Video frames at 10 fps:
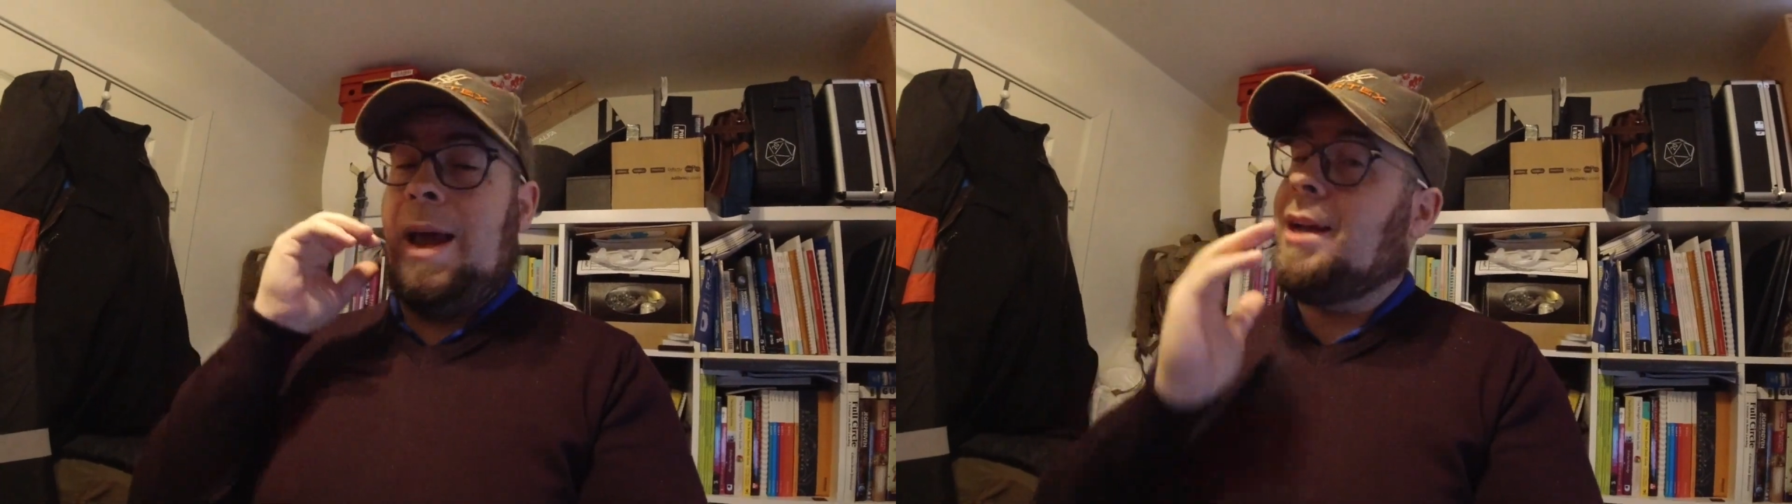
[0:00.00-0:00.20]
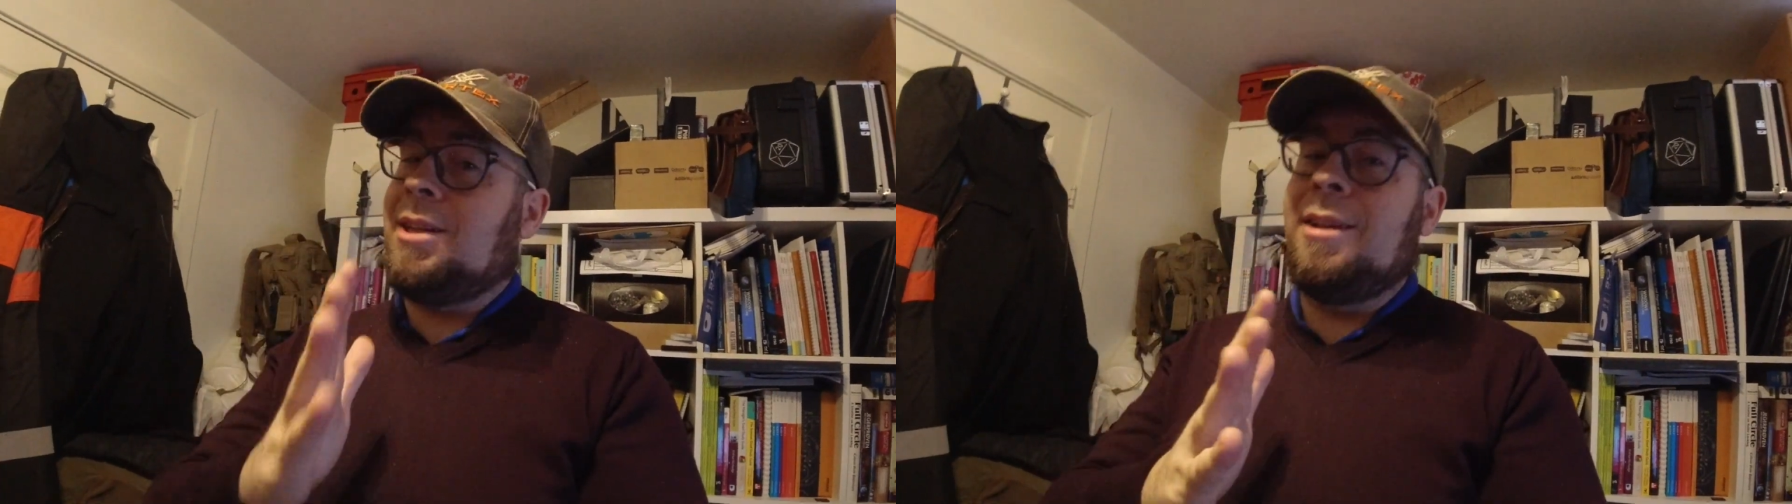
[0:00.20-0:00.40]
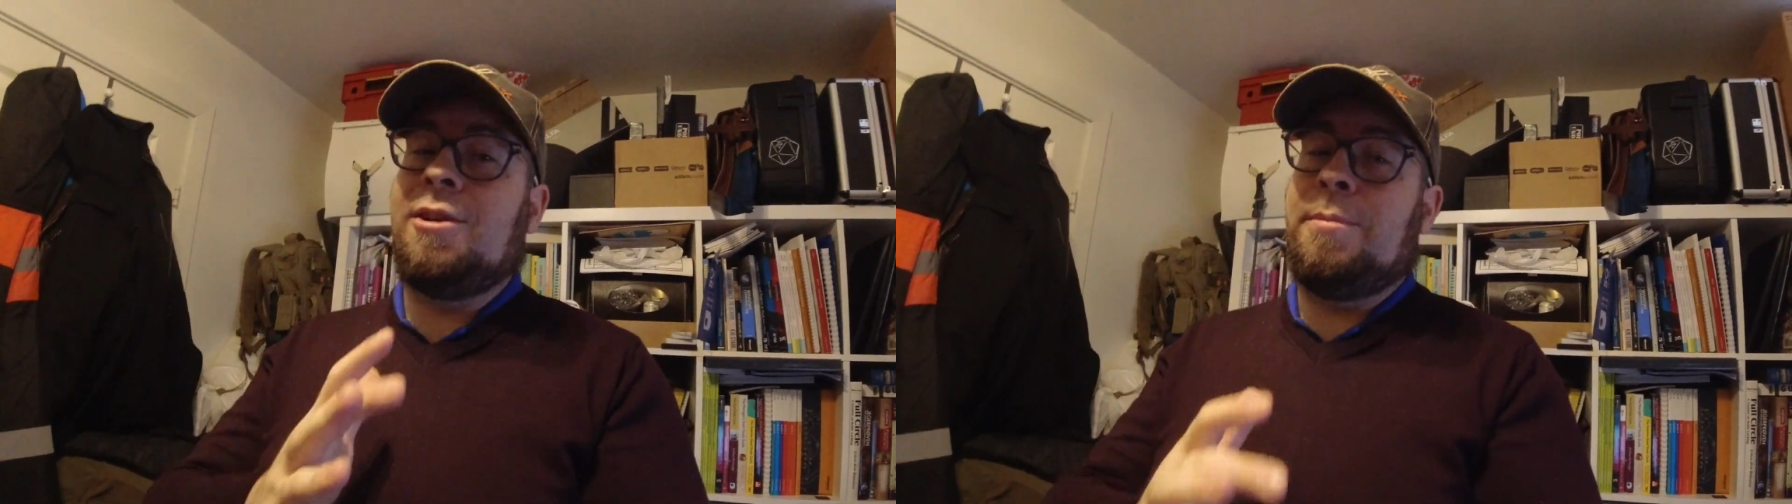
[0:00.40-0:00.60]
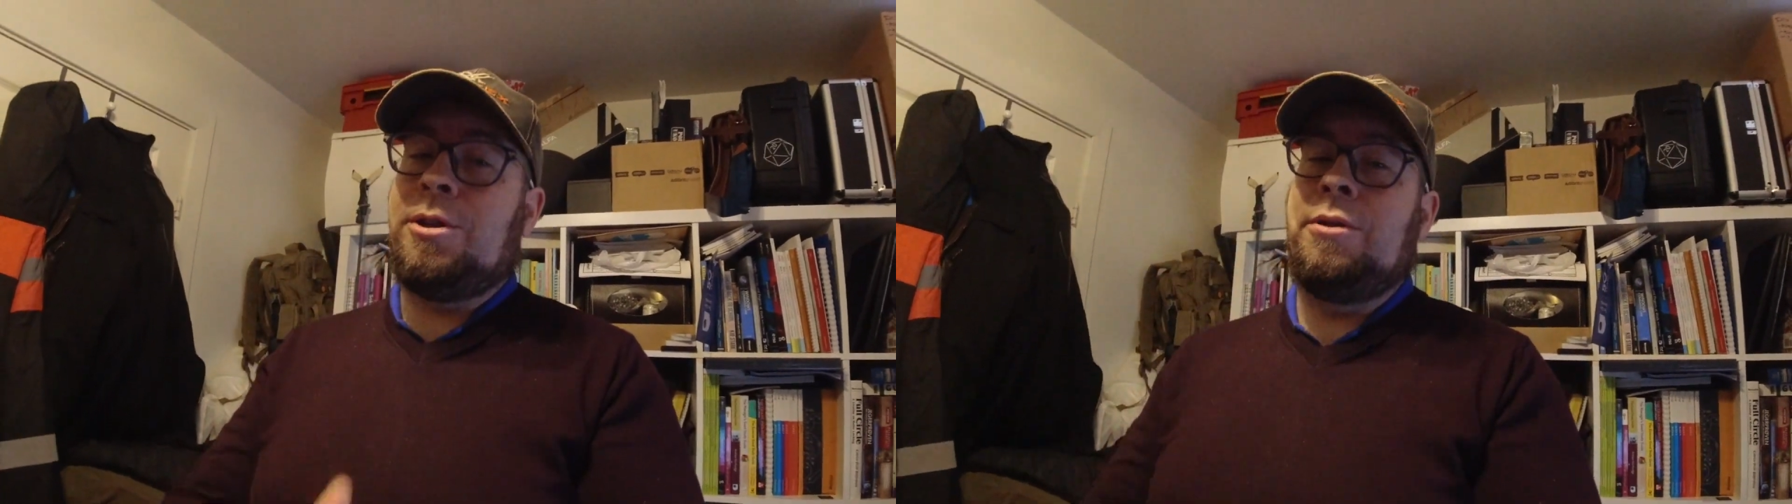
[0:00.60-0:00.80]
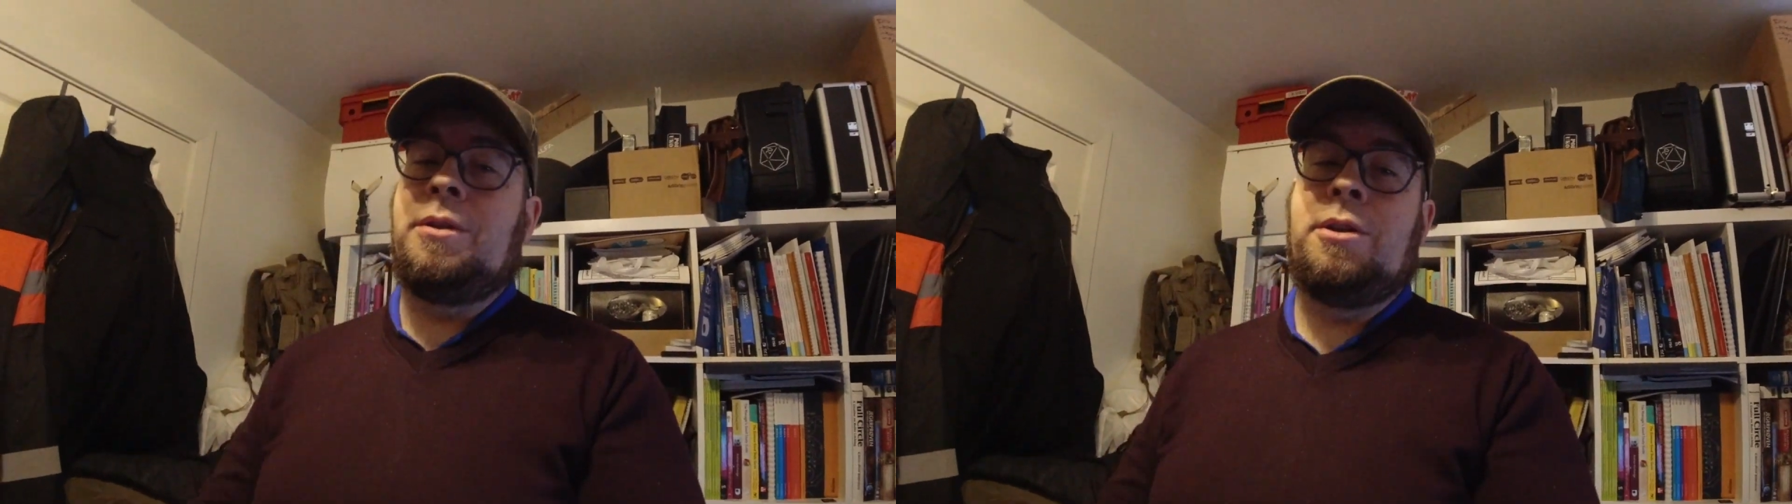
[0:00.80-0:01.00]
excellent
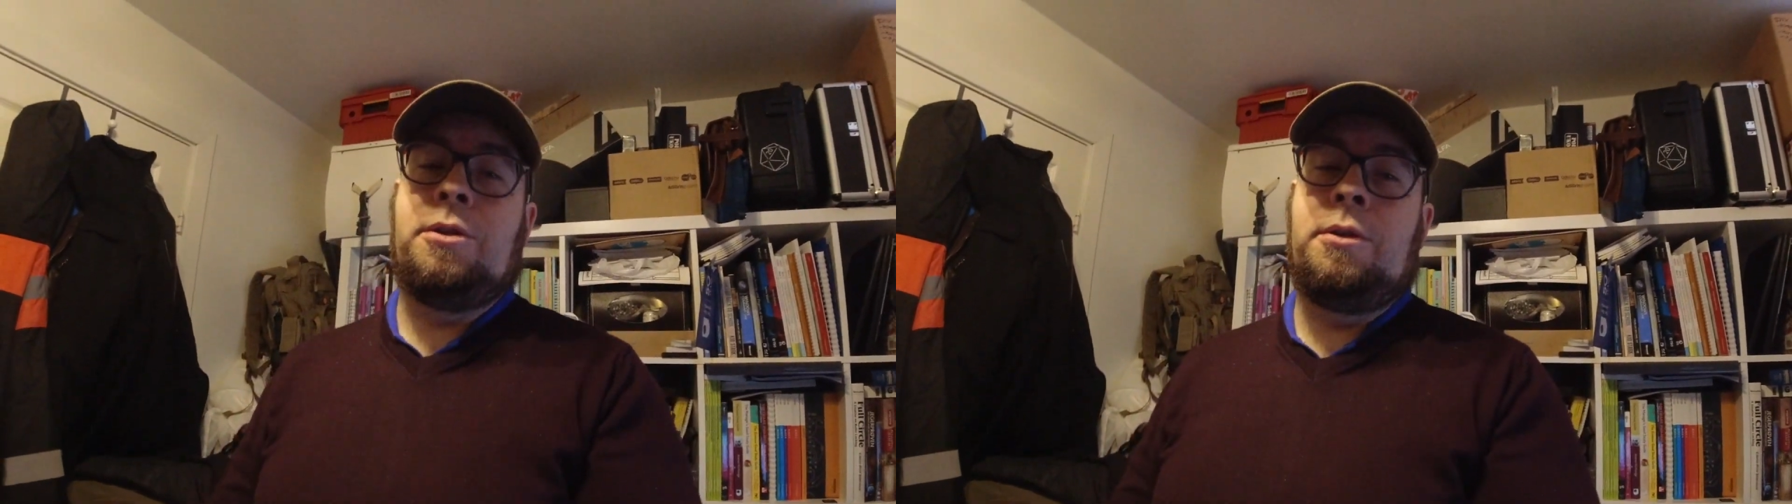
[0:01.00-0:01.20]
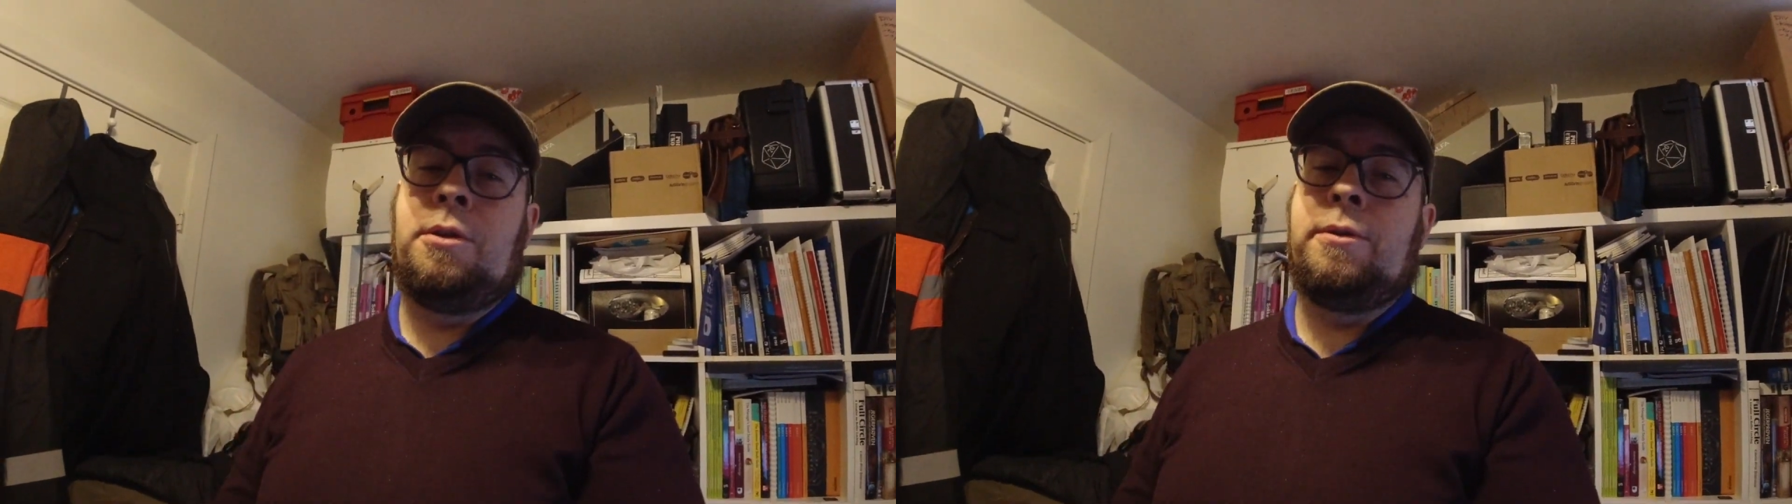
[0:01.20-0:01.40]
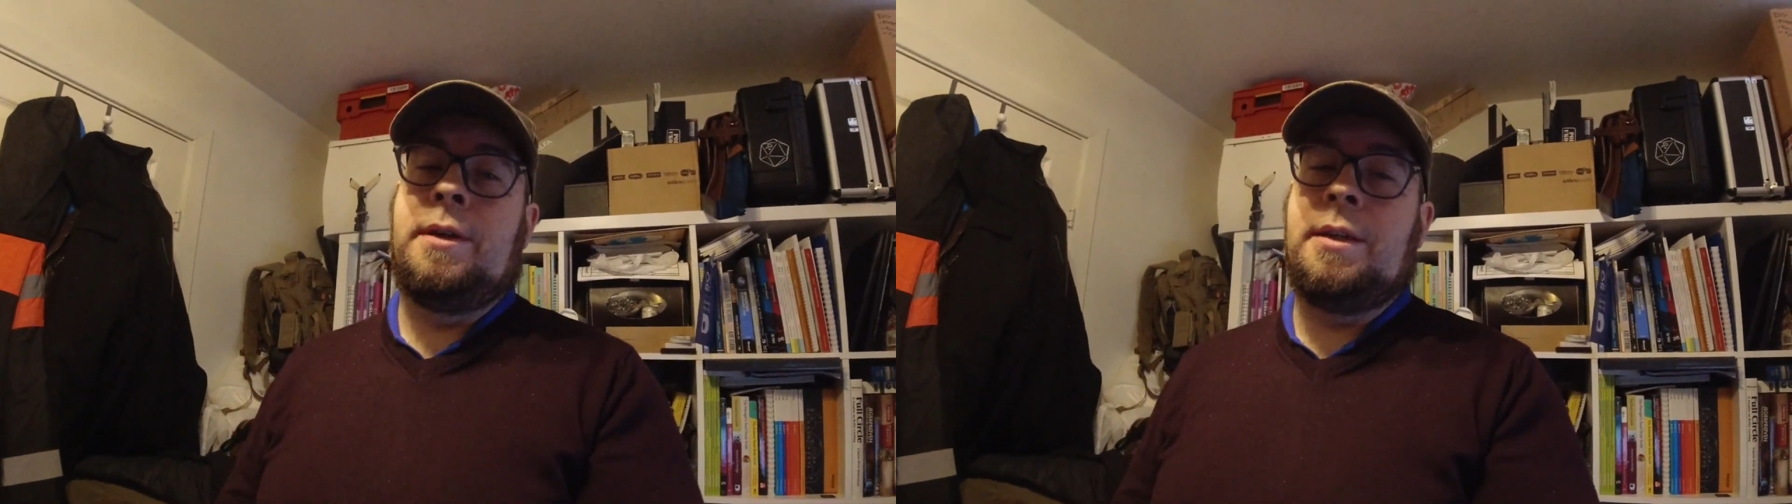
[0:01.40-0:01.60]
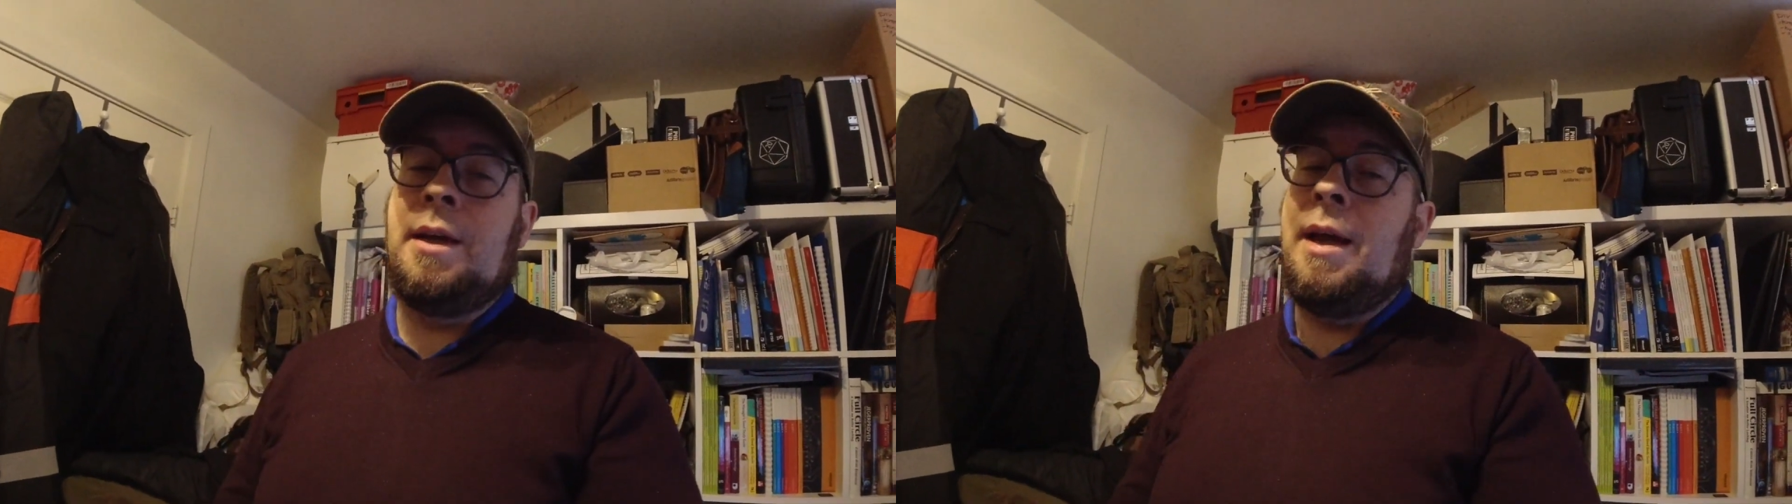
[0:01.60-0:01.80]
opportunity to do it,